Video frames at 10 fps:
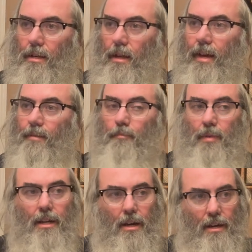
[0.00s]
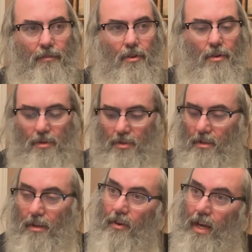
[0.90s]
And Bina, of
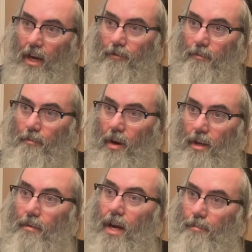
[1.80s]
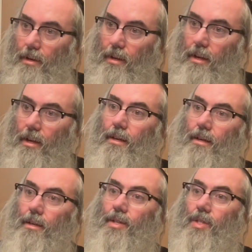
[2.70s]
course, if you count from the bottom up,
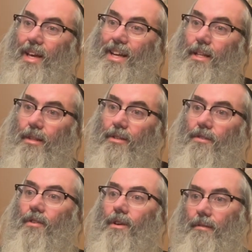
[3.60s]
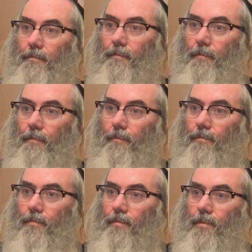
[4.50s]
is the 8th Sira.
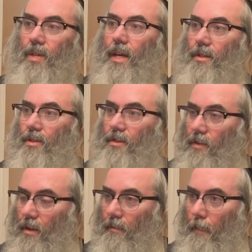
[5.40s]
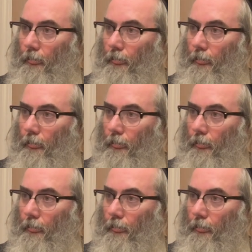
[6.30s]
It's the 8th Sira.